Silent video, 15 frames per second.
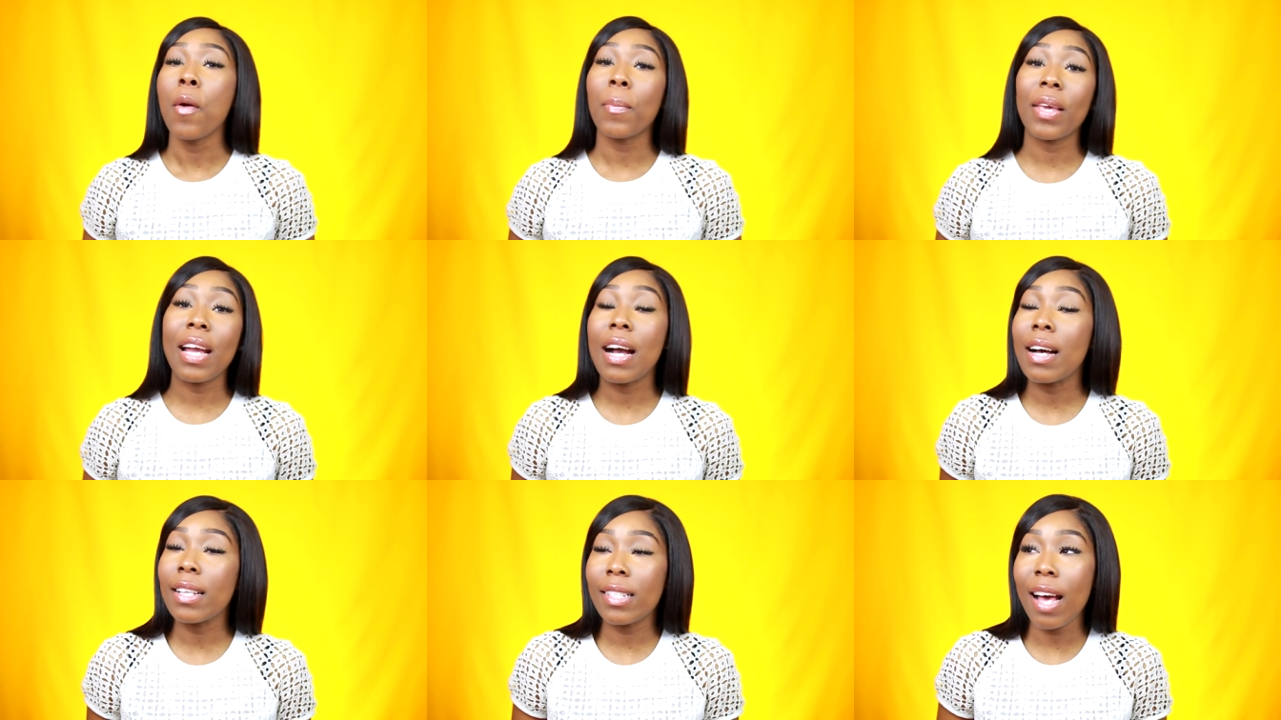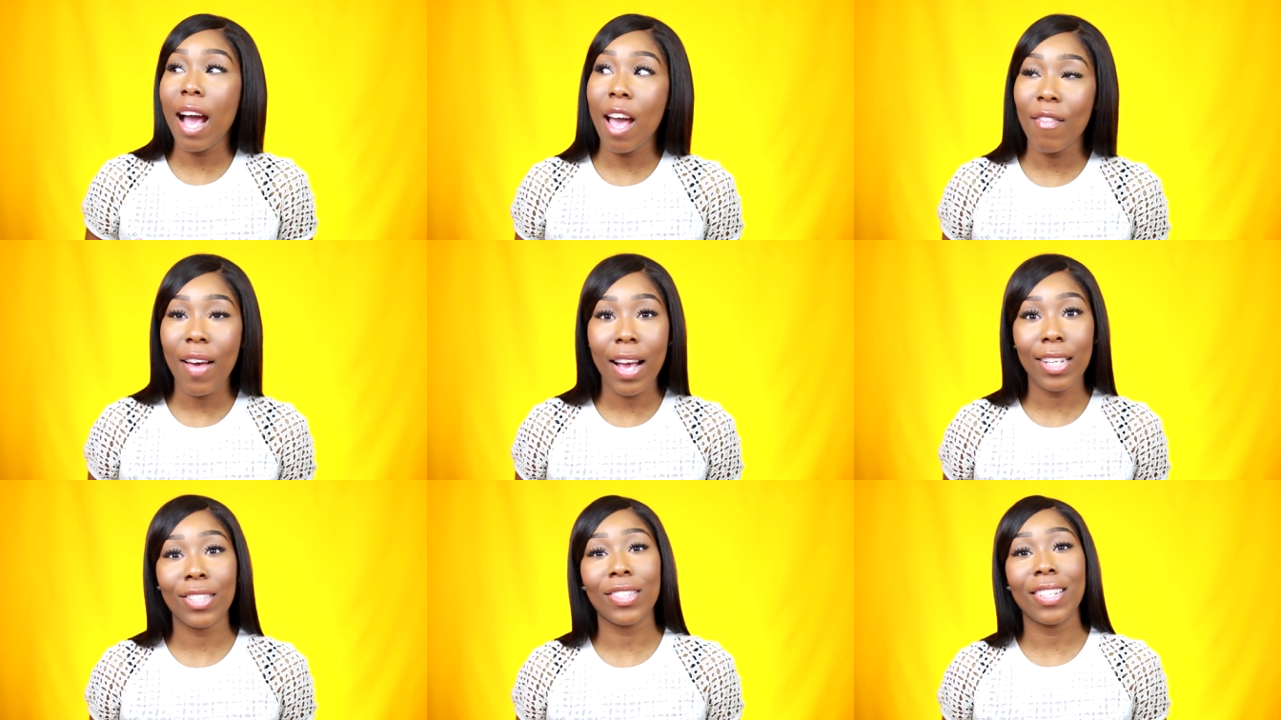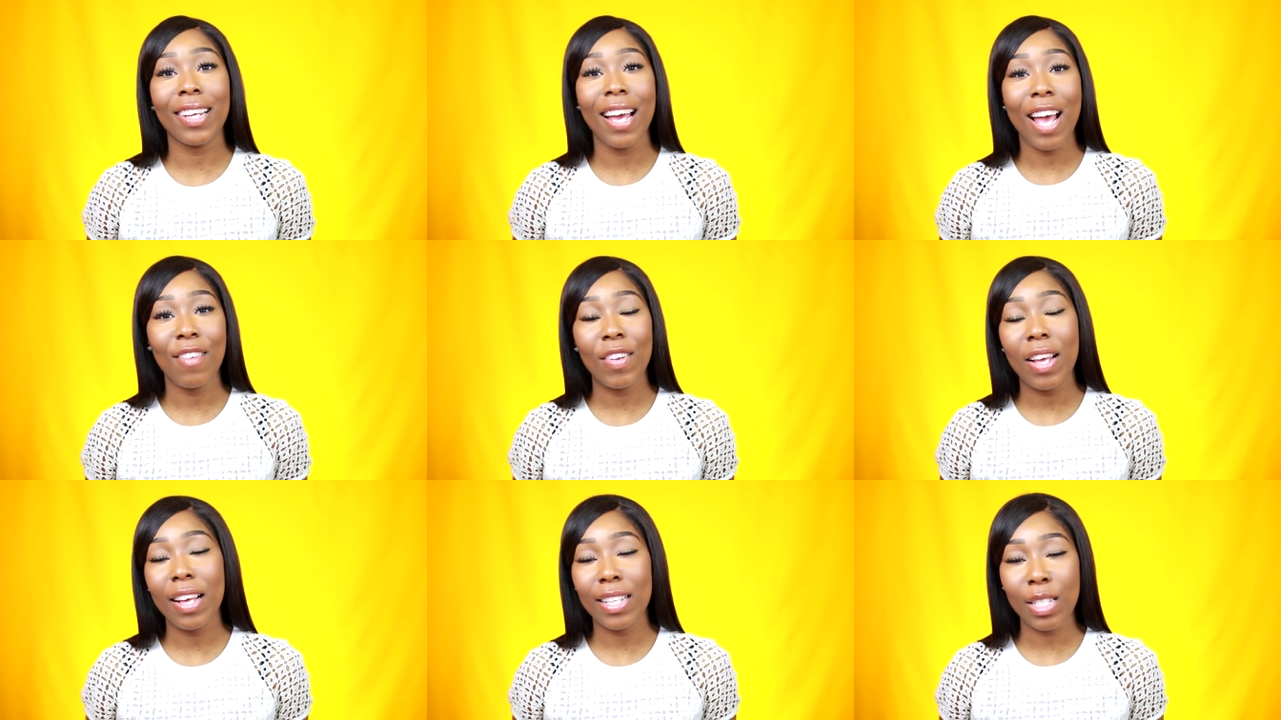because I've actually
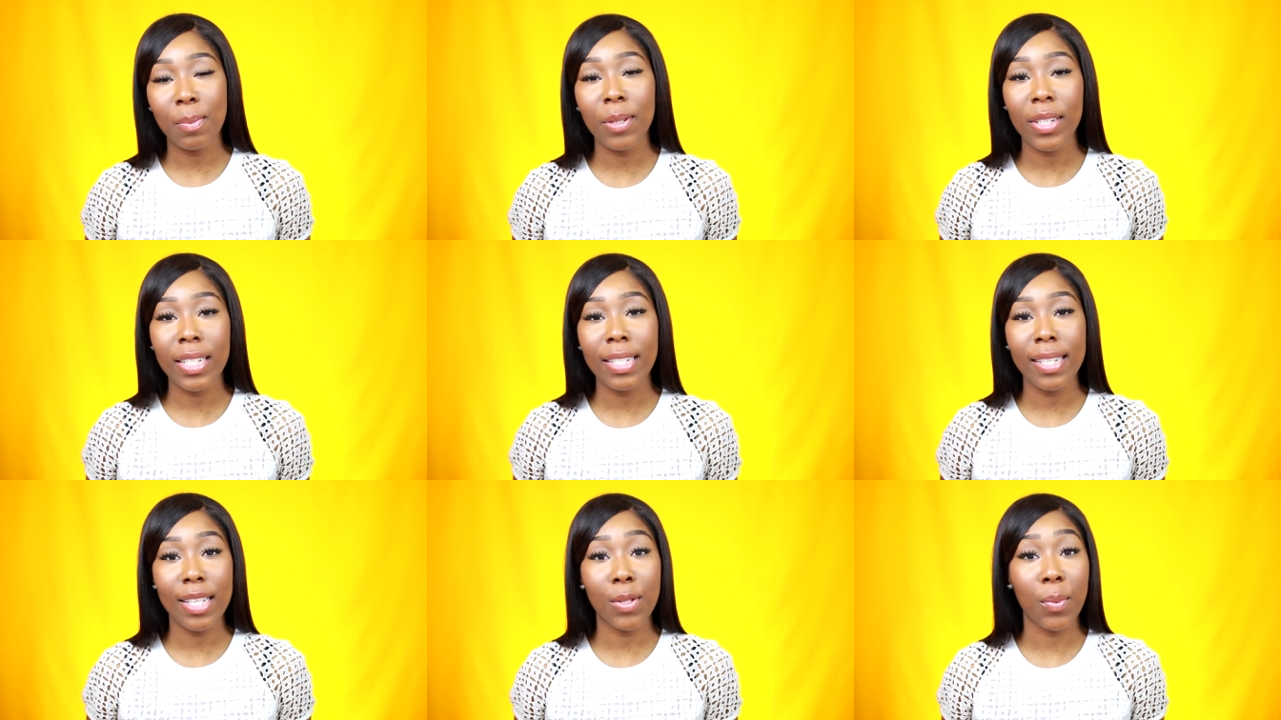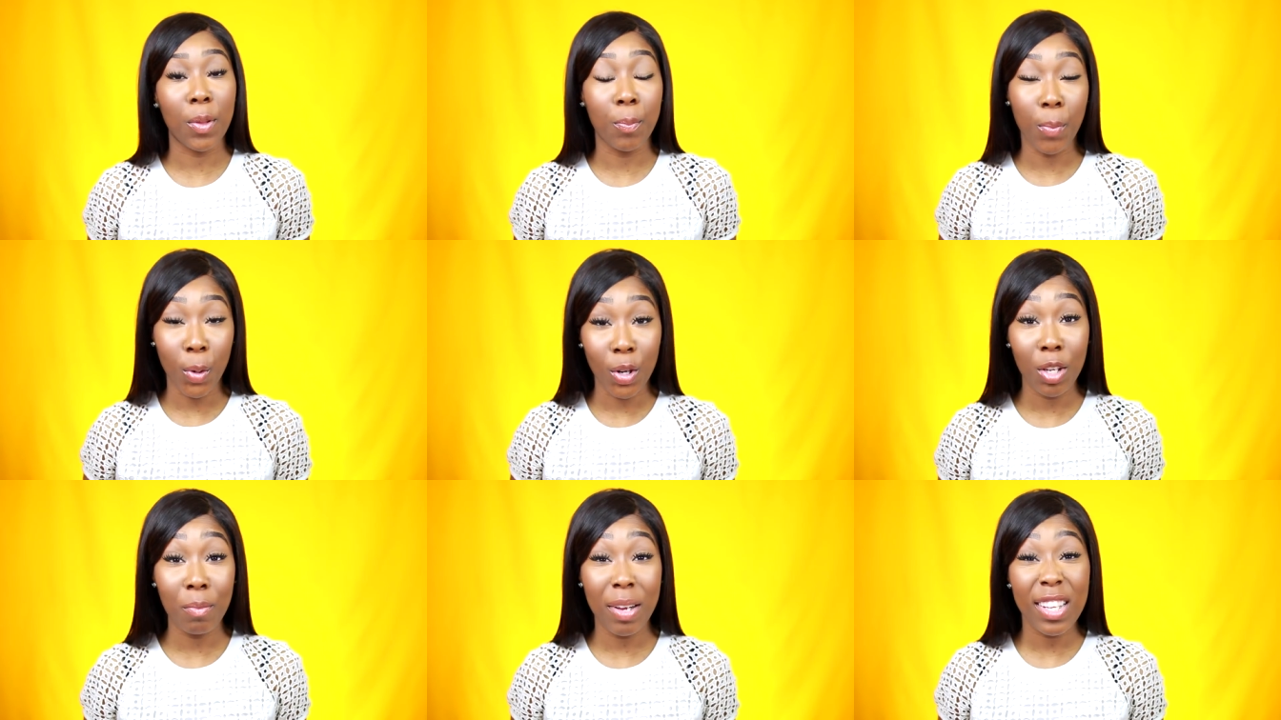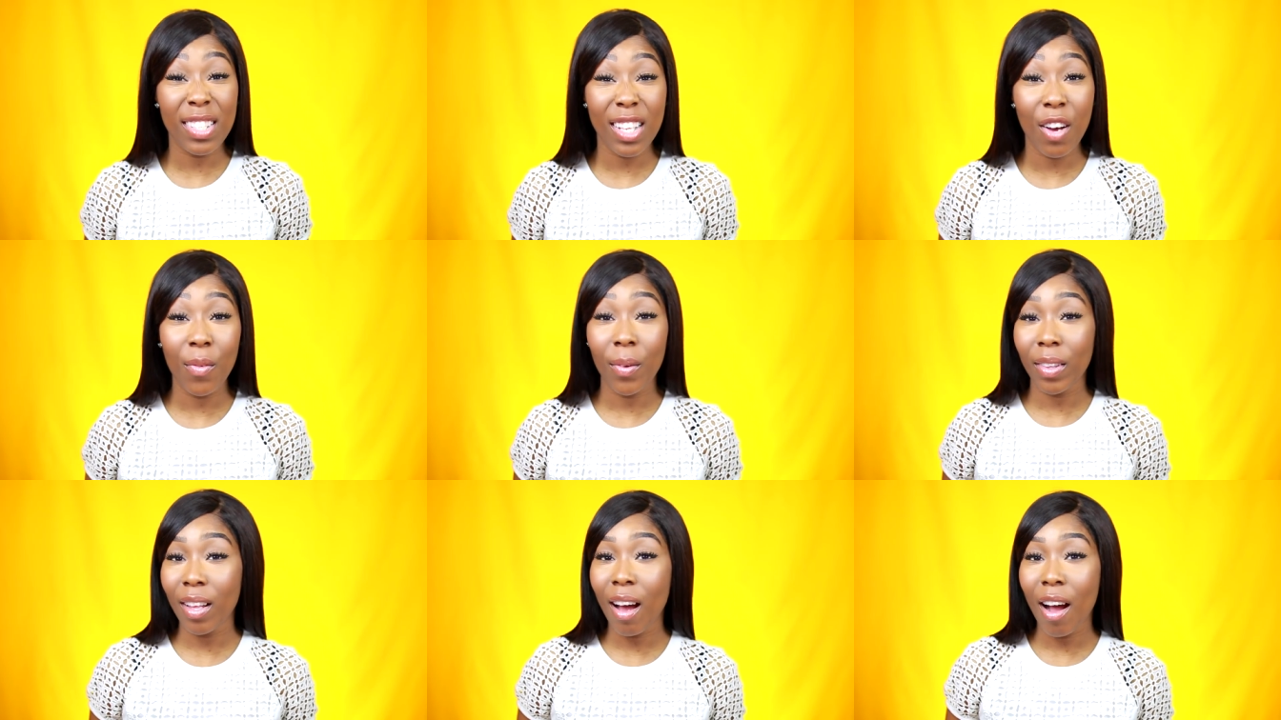had experiences with burning myself
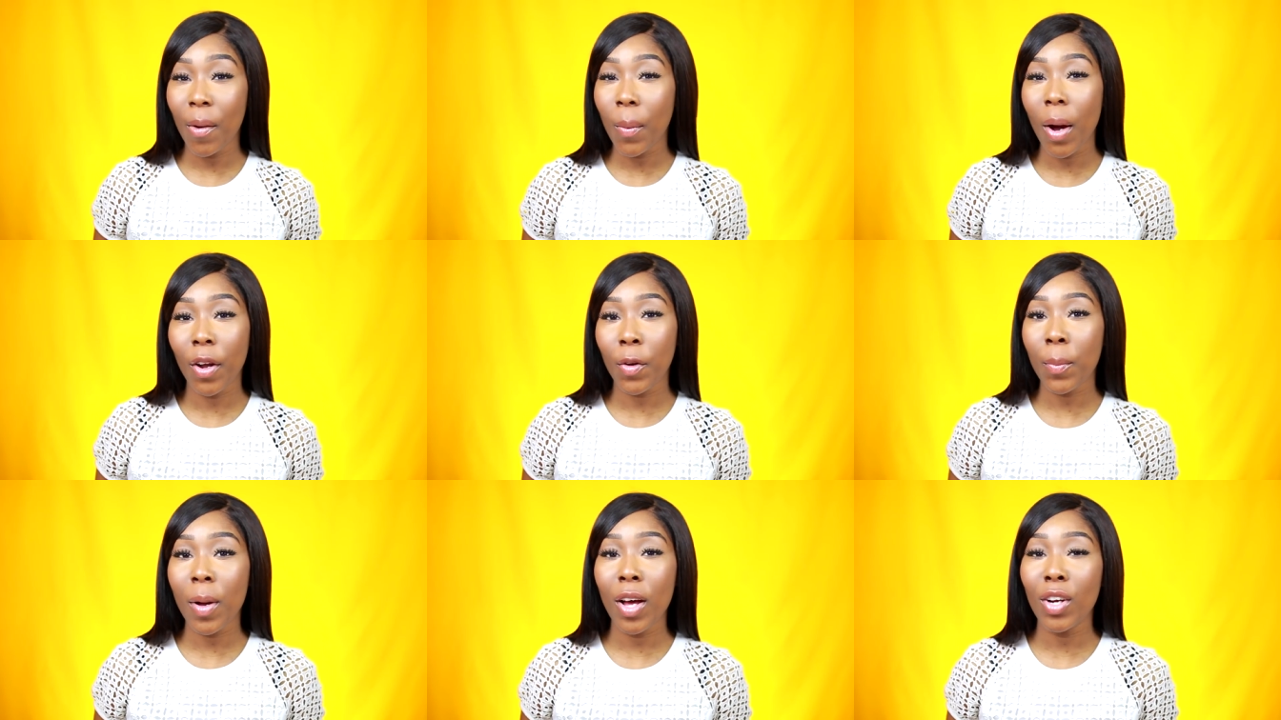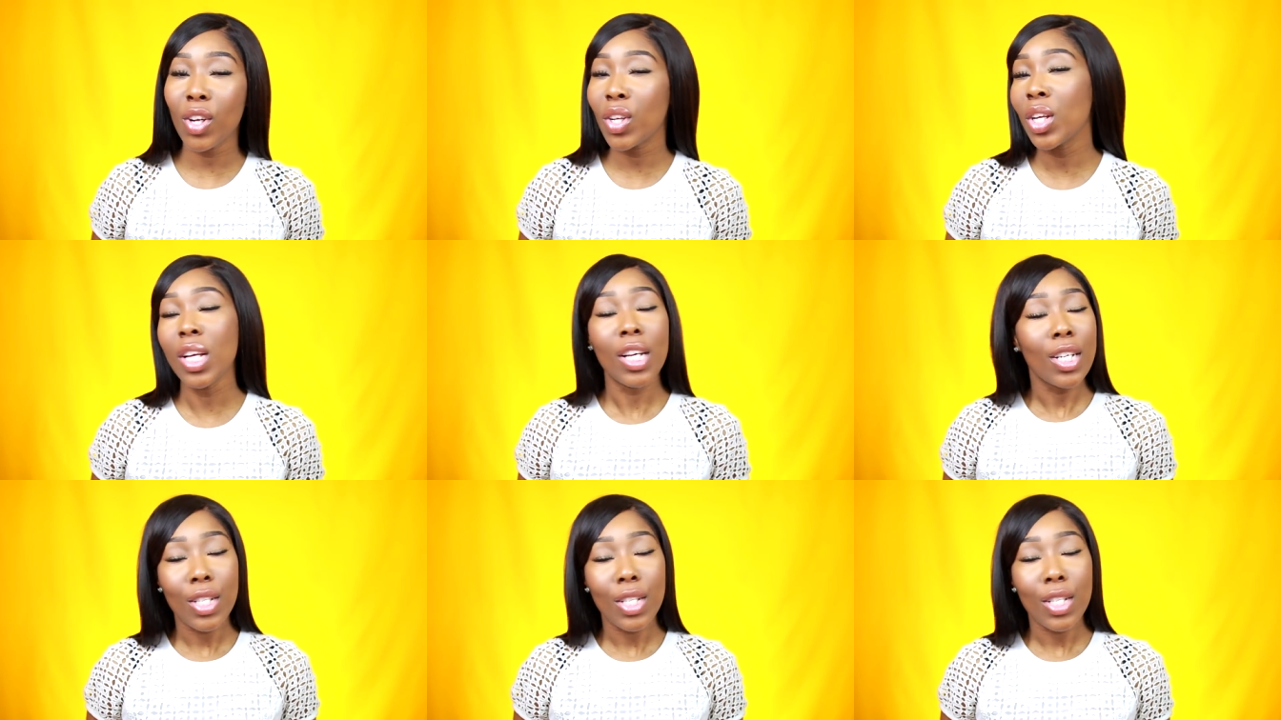with a hot water bottle.